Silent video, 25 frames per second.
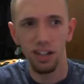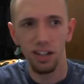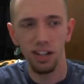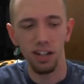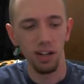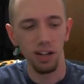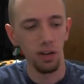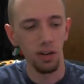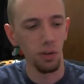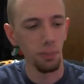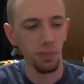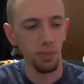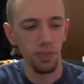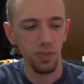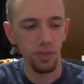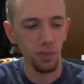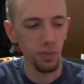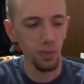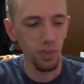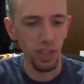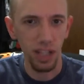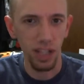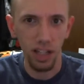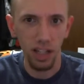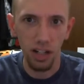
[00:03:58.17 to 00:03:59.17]
you know, I'm
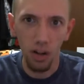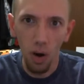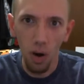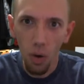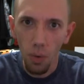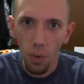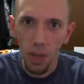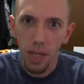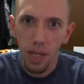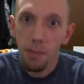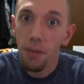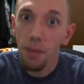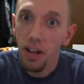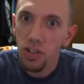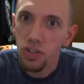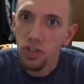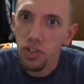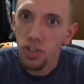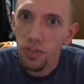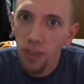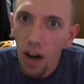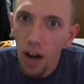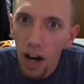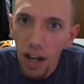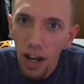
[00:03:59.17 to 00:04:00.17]
thinking, oh, he might
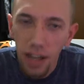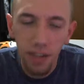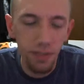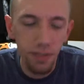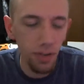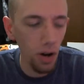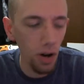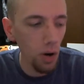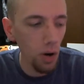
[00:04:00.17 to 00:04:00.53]
survive,